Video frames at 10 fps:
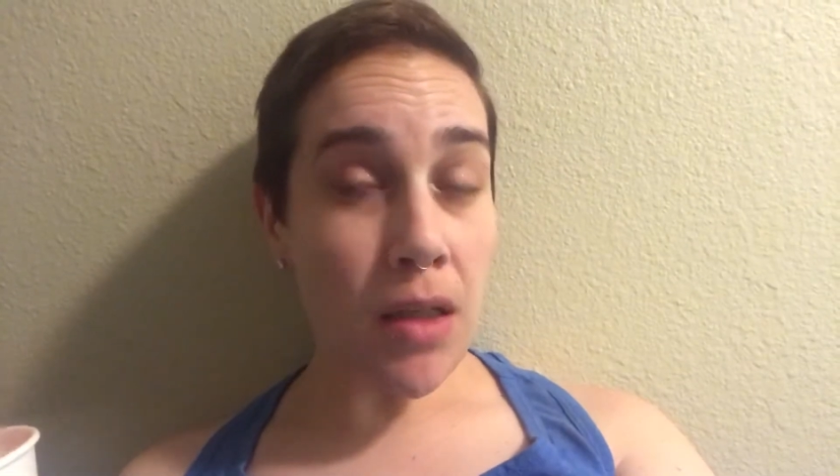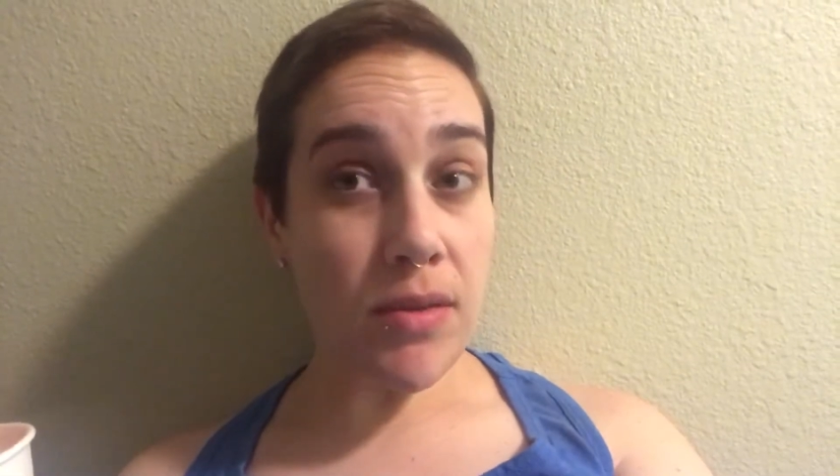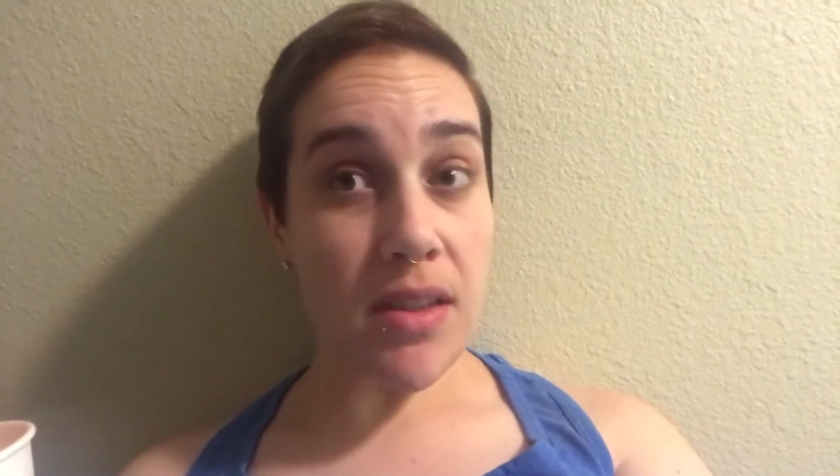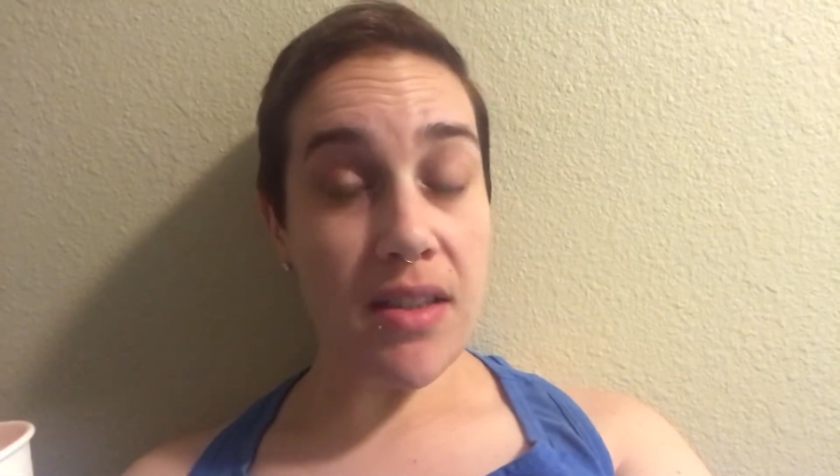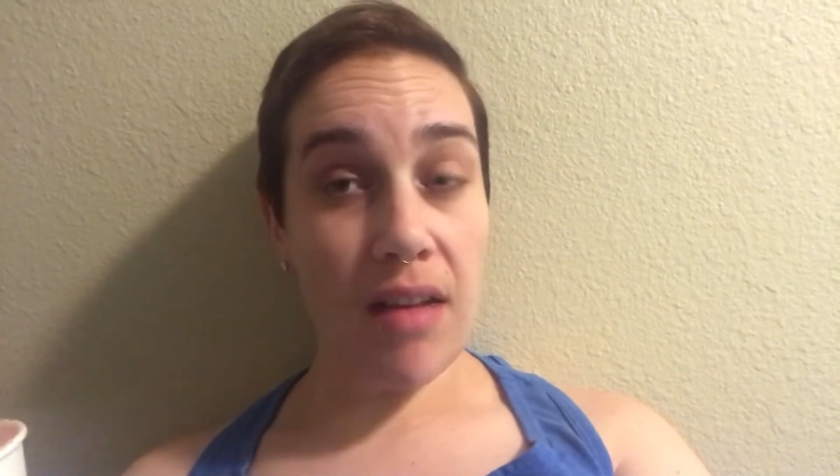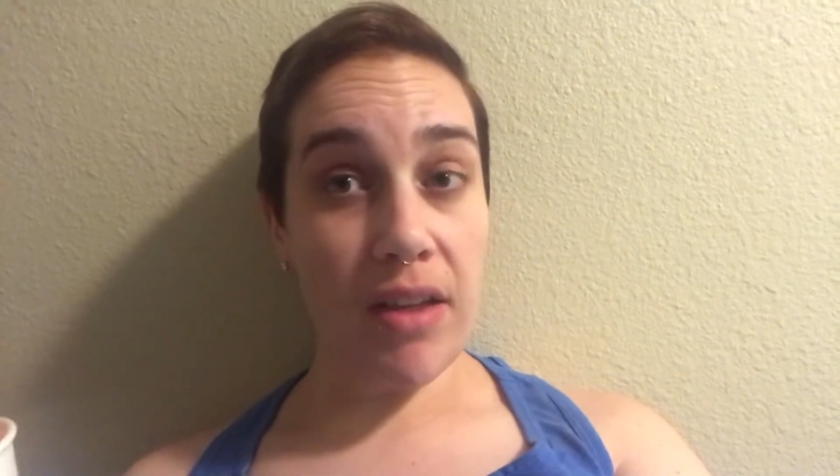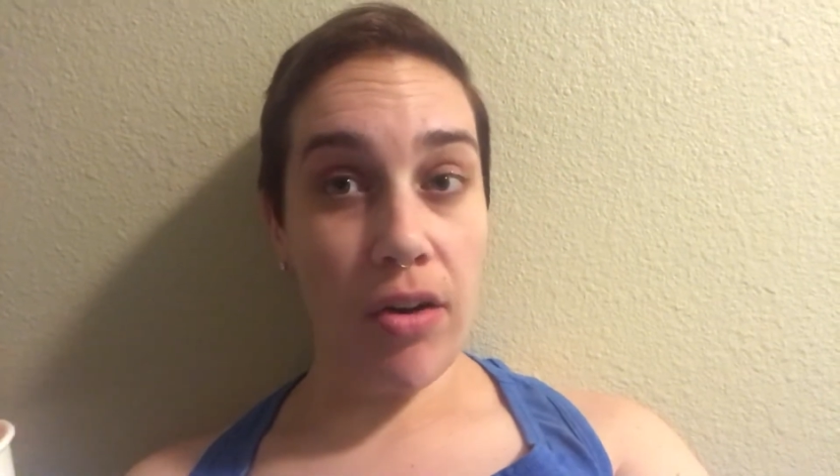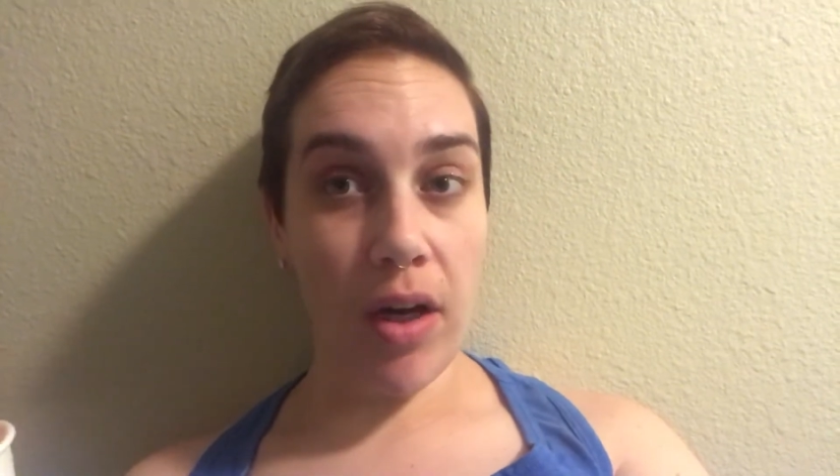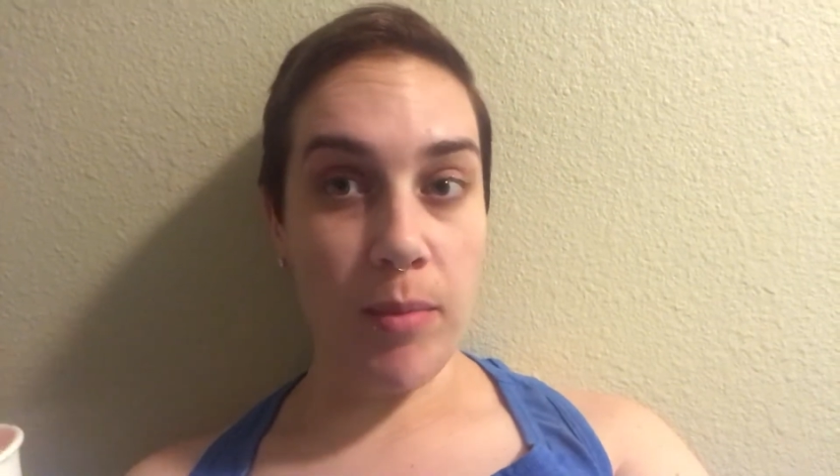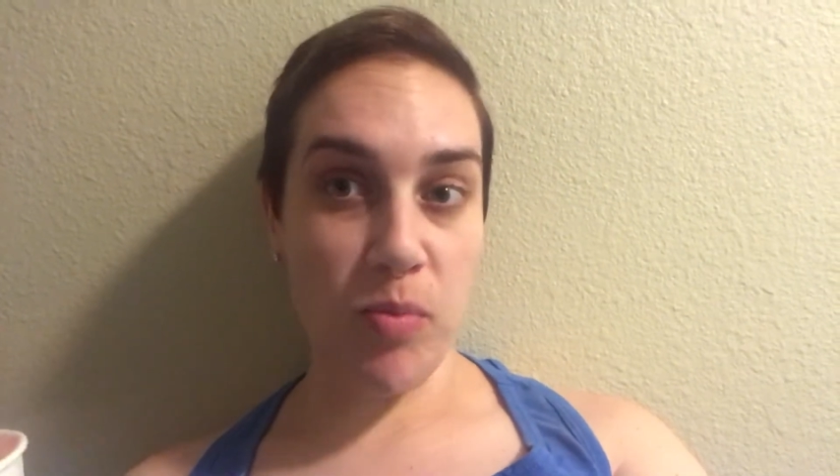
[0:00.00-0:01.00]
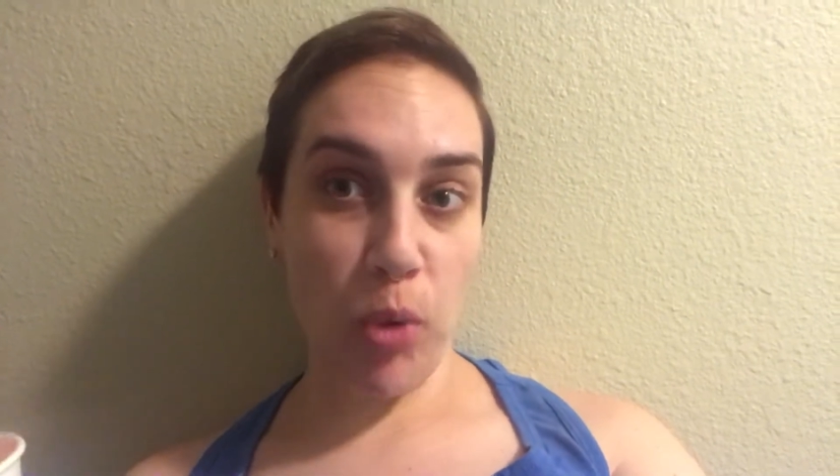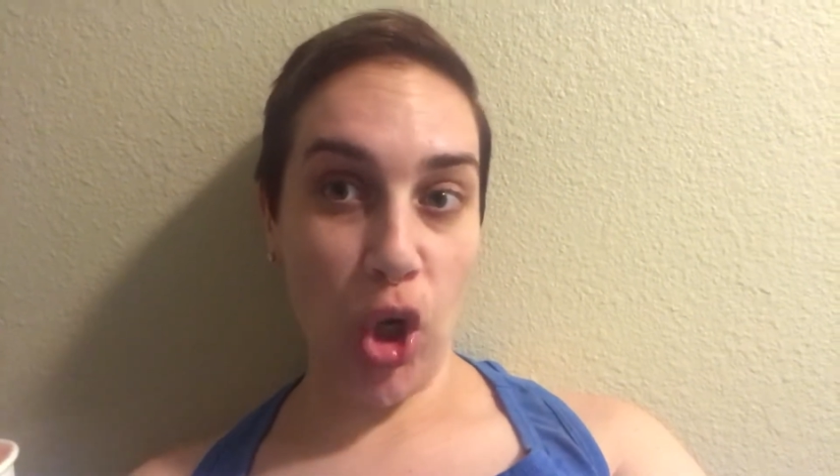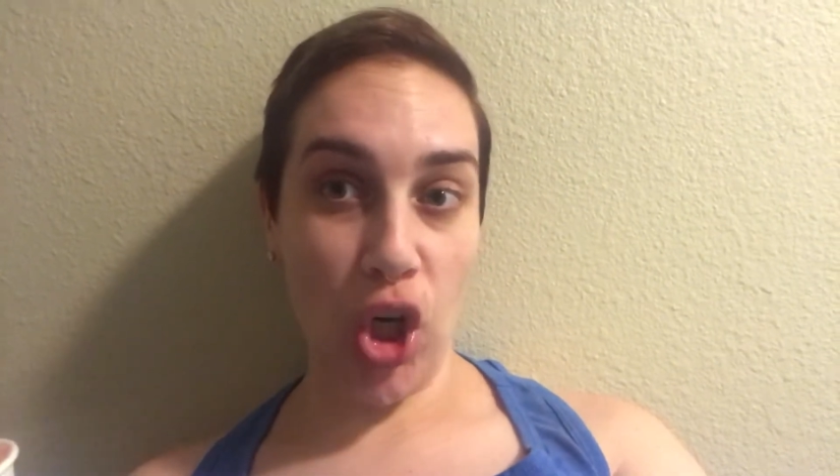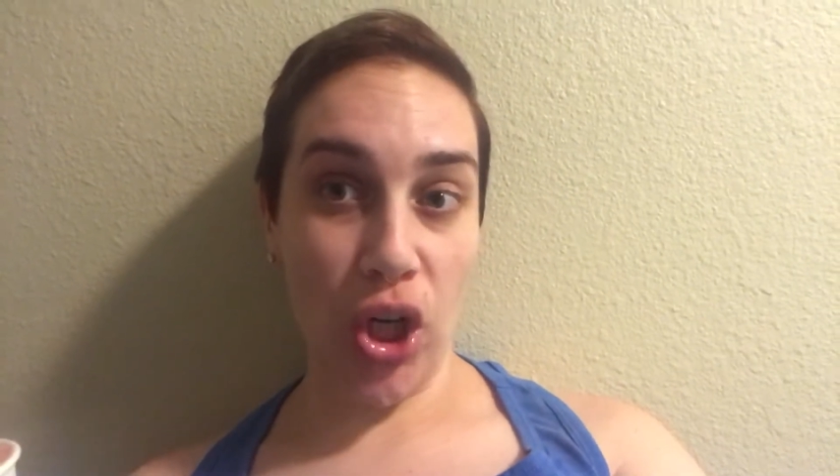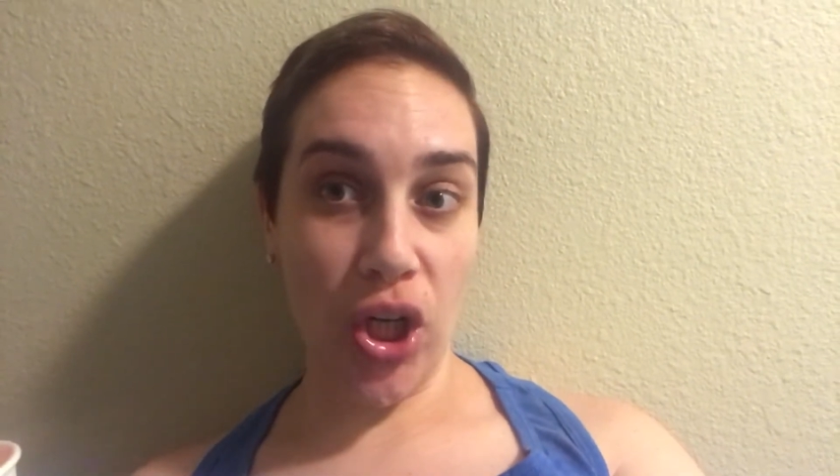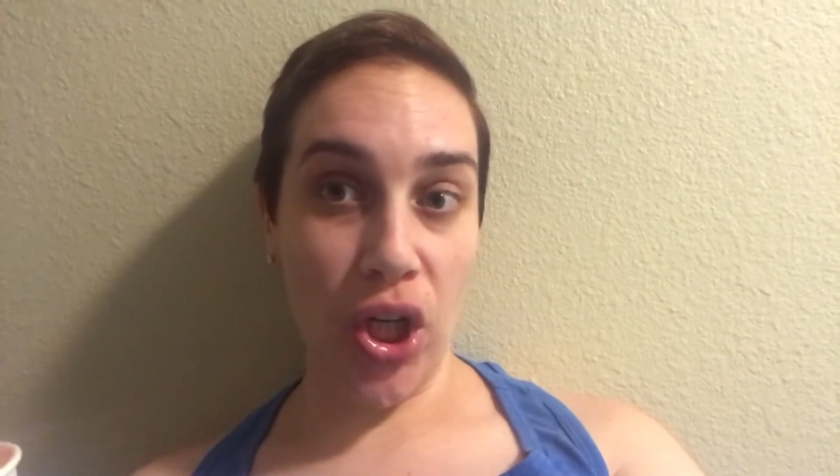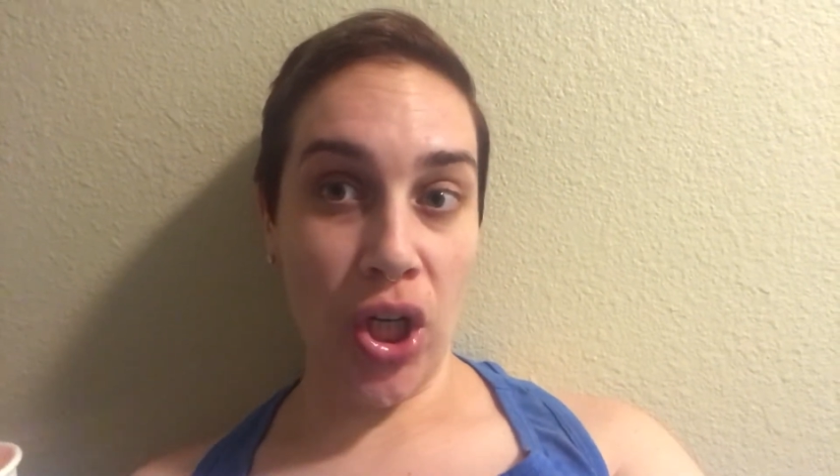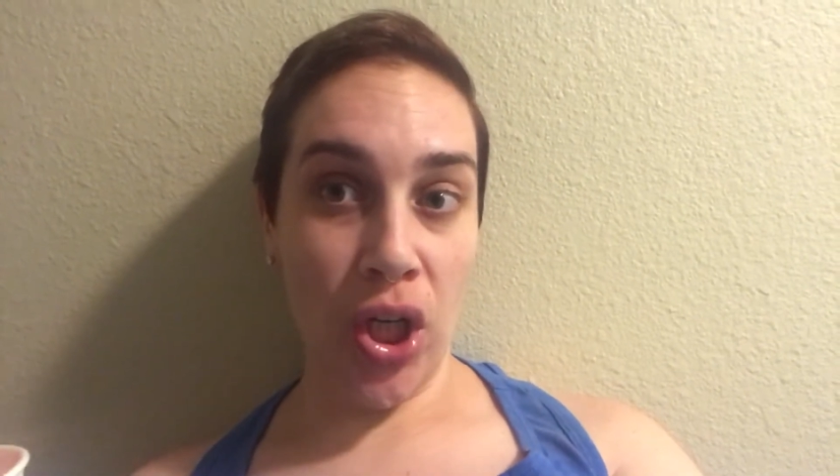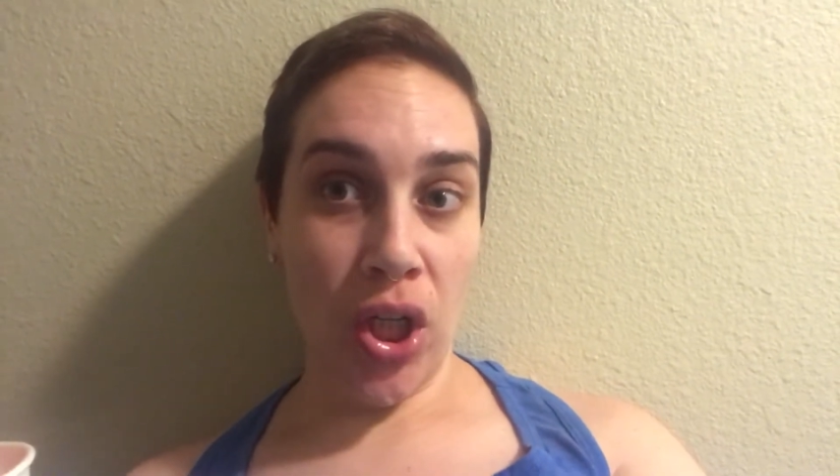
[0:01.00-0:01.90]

It was 7 grams per